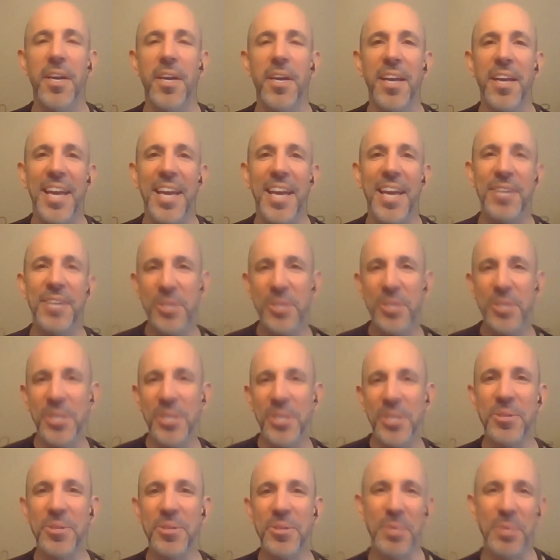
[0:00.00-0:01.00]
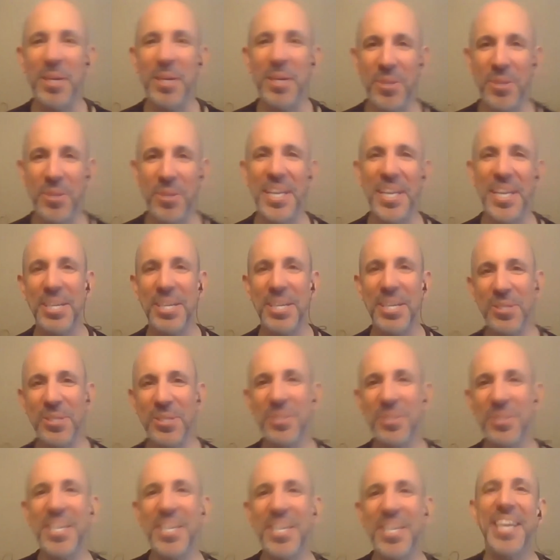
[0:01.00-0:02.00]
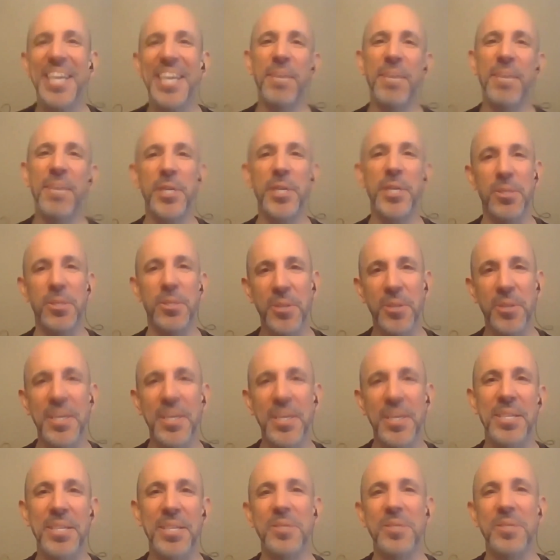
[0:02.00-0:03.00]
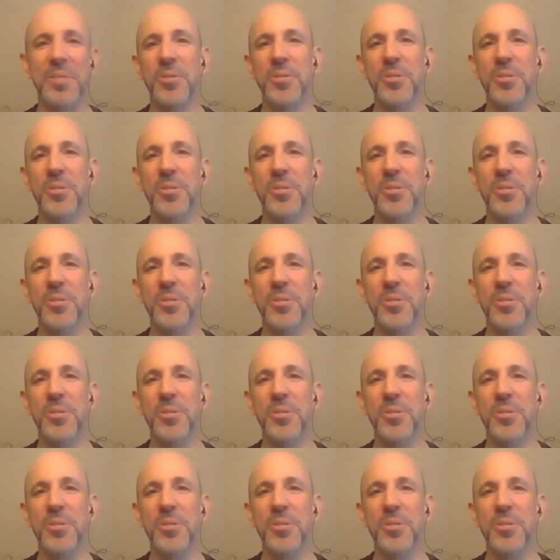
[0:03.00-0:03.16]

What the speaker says: And here's the good news about learning how to lose. If you can learn how to lose,